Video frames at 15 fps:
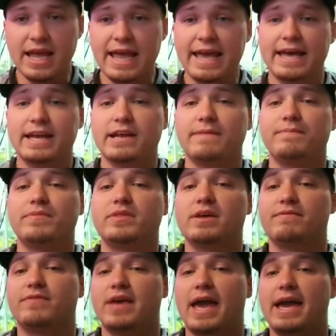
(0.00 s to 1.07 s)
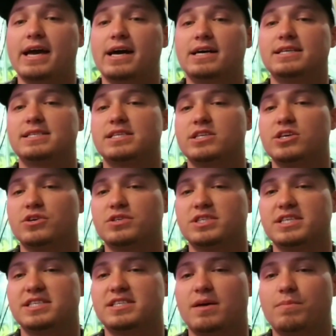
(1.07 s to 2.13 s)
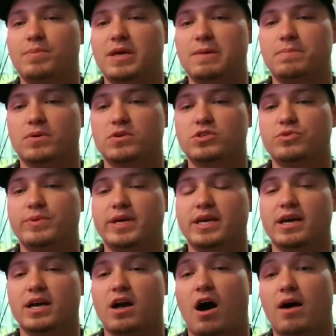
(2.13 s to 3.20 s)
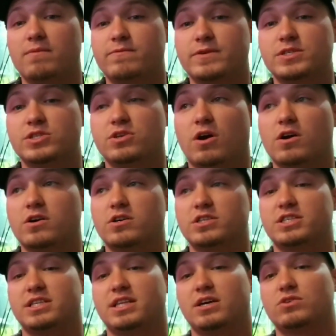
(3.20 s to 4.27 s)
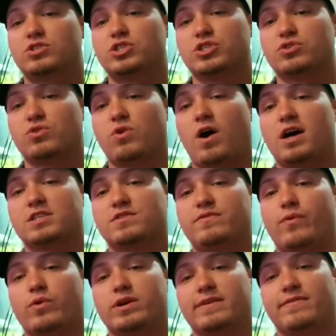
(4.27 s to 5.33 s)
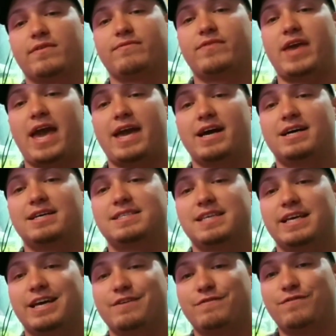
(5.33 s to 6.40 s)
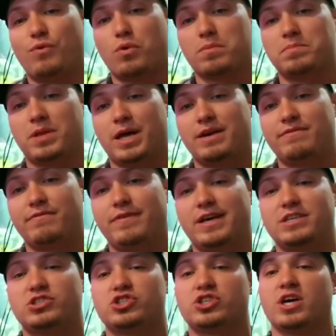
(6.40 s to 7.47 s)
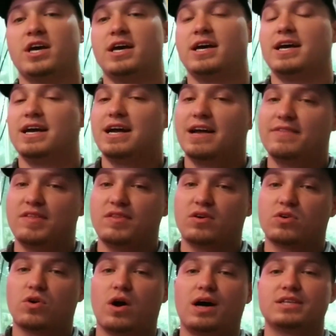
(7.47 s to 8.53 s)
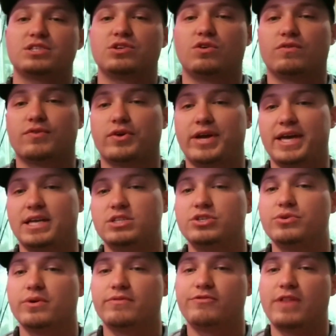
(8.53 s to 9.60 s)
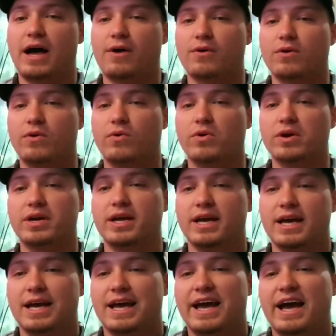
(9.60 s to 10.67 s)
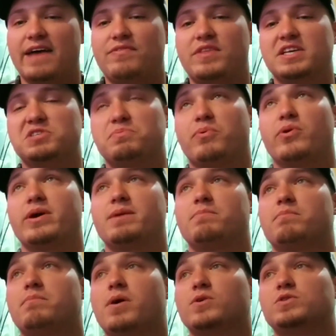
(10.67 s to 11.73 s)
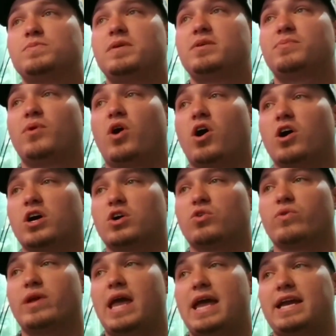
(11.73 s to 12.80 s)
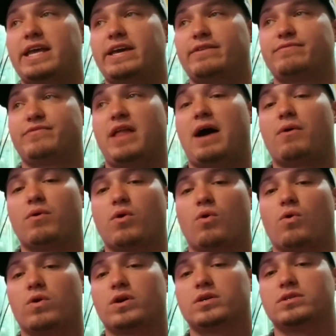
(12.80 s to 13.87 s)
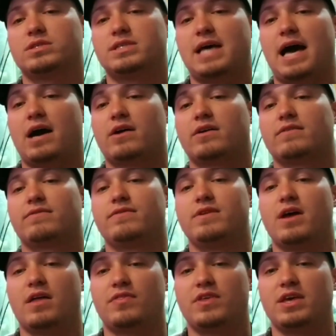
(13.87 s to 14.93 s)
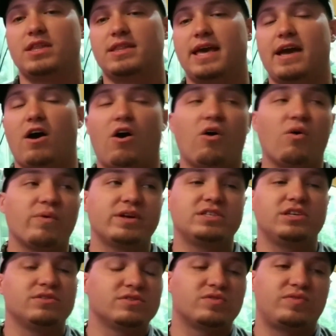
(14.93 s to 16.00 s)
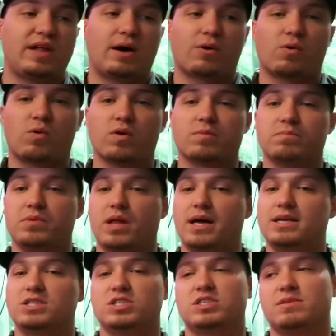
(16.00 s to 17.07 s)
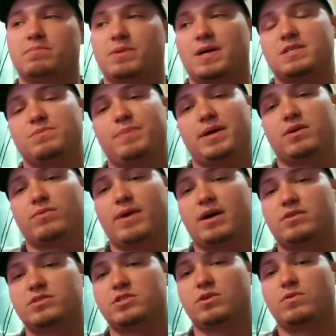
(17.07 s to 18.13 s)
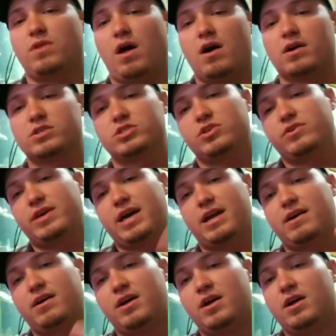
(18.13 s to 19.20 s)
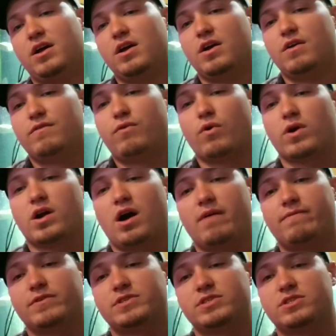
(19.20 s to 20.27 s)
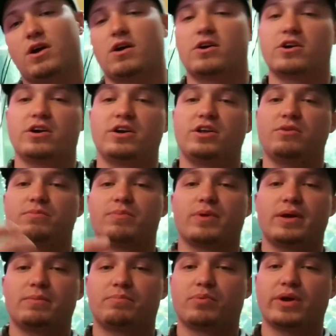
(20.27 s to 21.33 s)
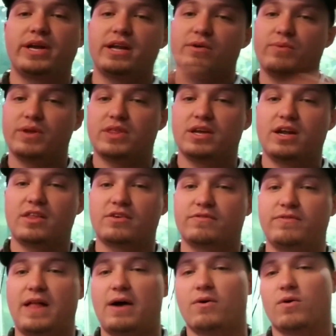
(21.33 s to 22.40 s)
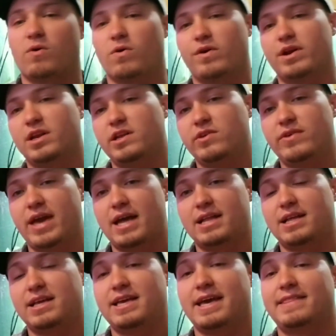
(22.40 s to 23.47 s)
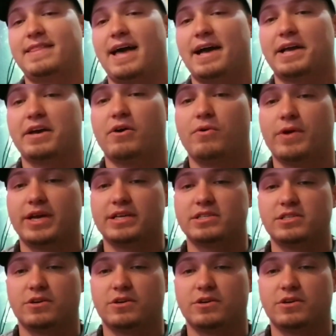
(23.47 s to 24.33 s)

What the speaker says: And the Viejas, you'll see some people doing Confa starters, and they'll just cross 4 different Viejas and get a 4-blood fish, and then they'll cross it over into a Flowerhorn. At this point, most people aren't creating Flowerhorns out of nothing. They always use Flowerhorn blood, just the blood's been around so long. So you get a 4 Confa starter and you breed it with another Flowerhorn and you get that going.